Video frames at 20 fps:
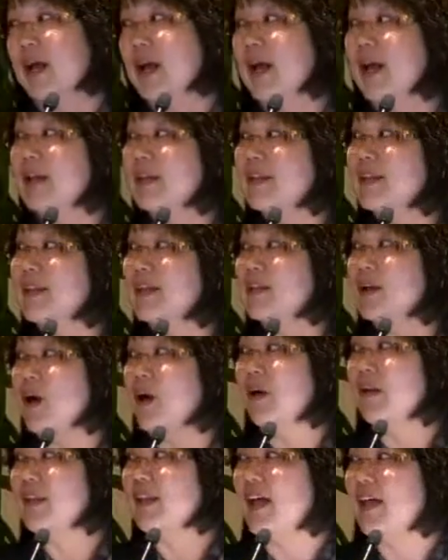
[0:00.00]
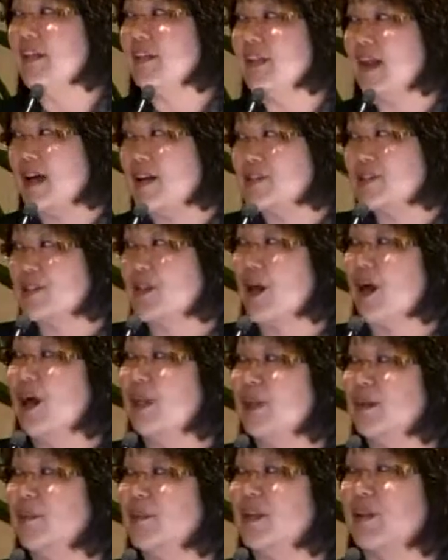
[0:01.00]
And then on that last
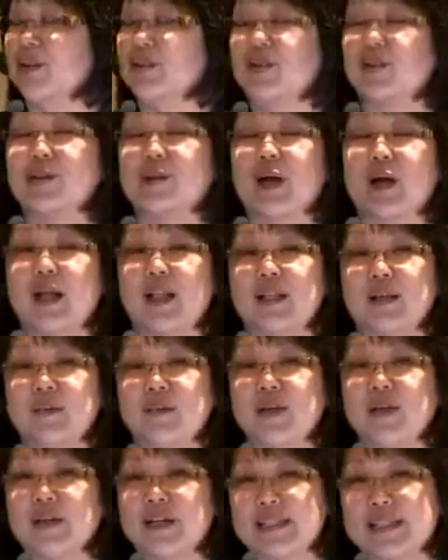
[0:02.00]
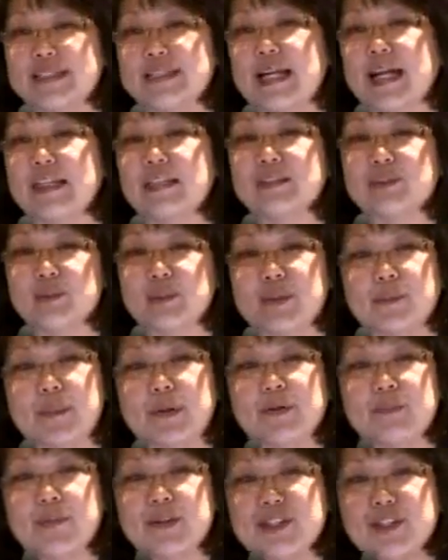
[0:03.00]
column, the third column, you're going to tell us
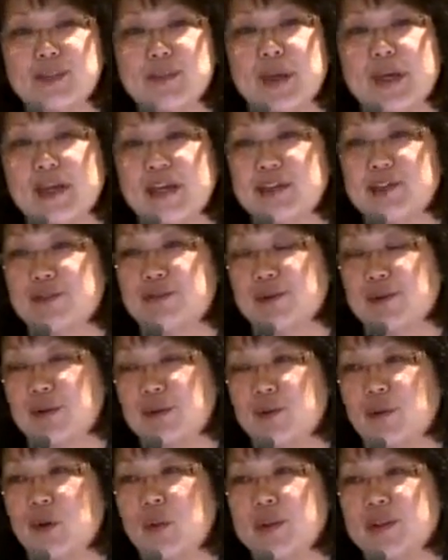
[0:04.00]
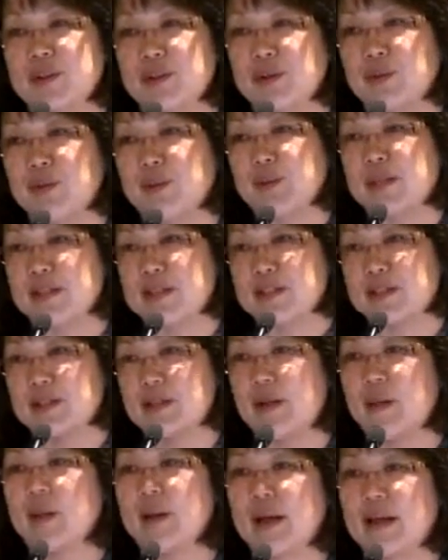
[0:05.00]
which page of your enrollment agreement it's
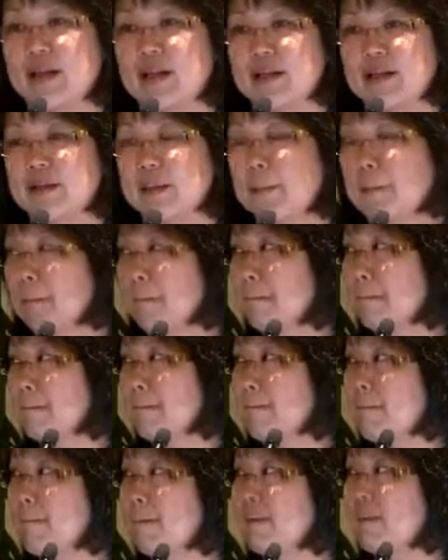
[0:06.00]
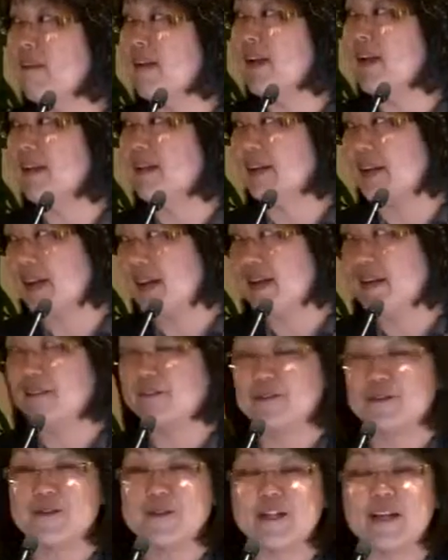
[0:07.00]
located. And again,
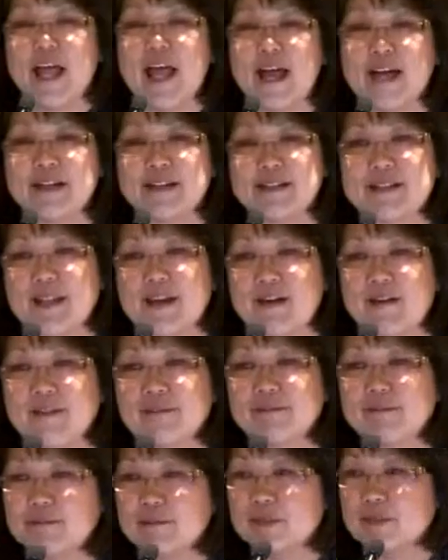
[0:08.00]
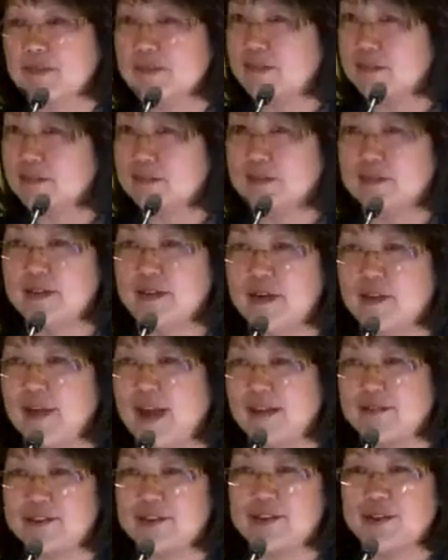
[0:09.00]
if there's an X there, you don't
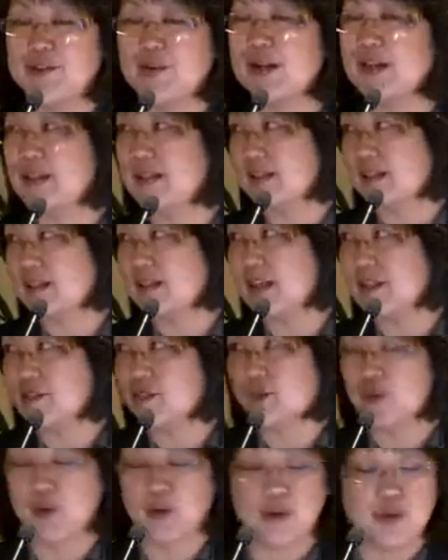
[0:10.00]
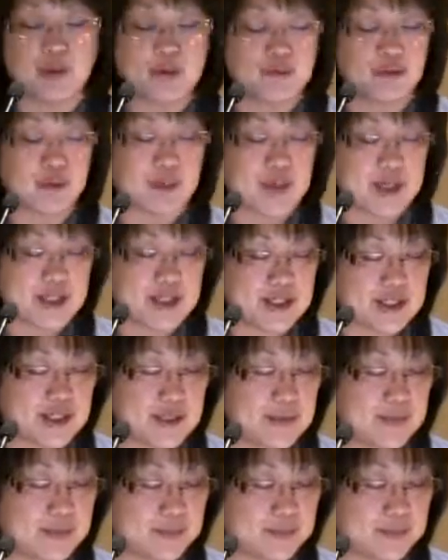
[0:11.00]
have to do anything. That's for your information.